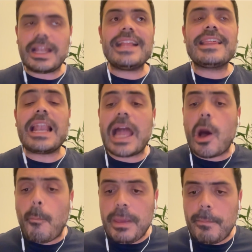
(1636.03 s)
Let's allow
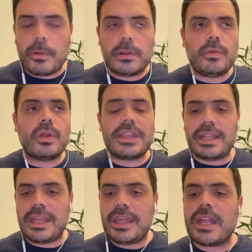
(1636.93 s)
people to
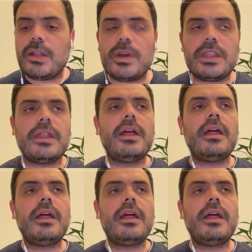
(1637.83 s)
authenticate with